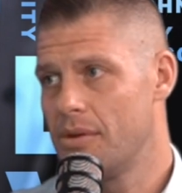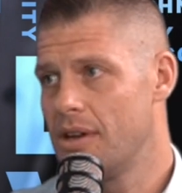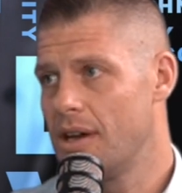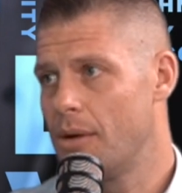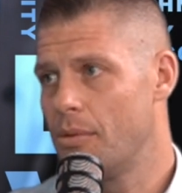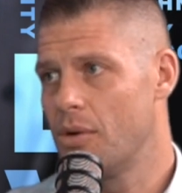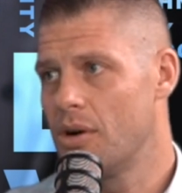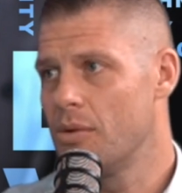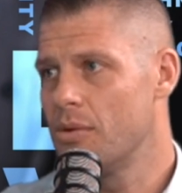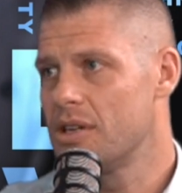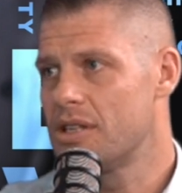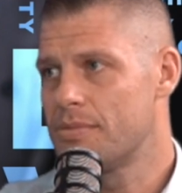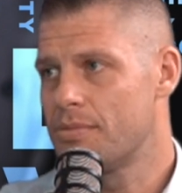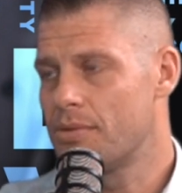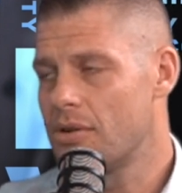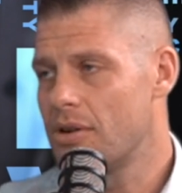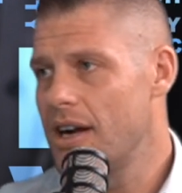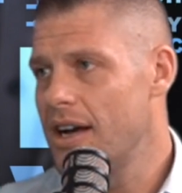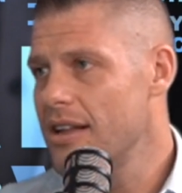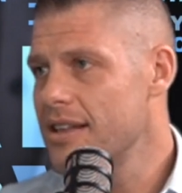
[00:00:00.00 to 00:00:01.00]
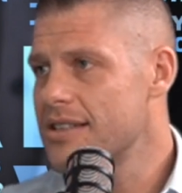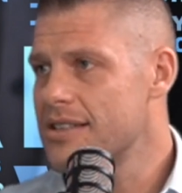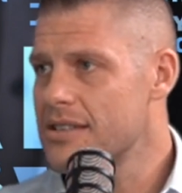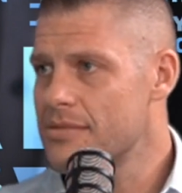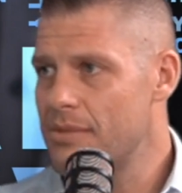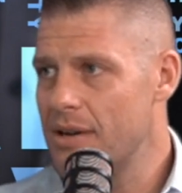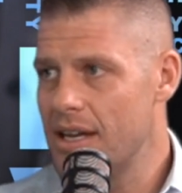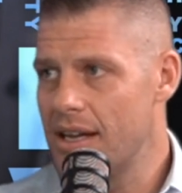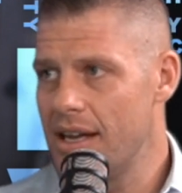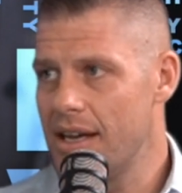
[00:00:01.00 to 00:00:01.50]
What's paralysis
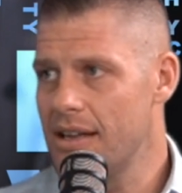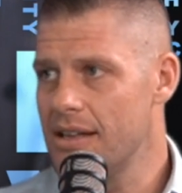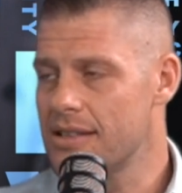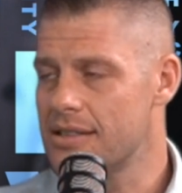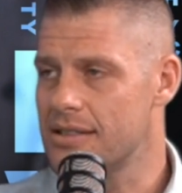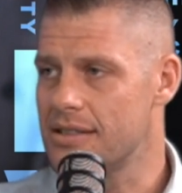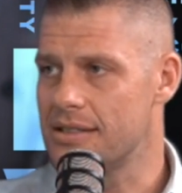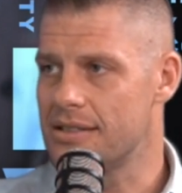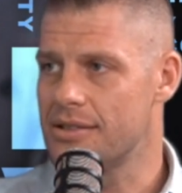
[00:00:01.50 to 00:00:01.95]
by analysis?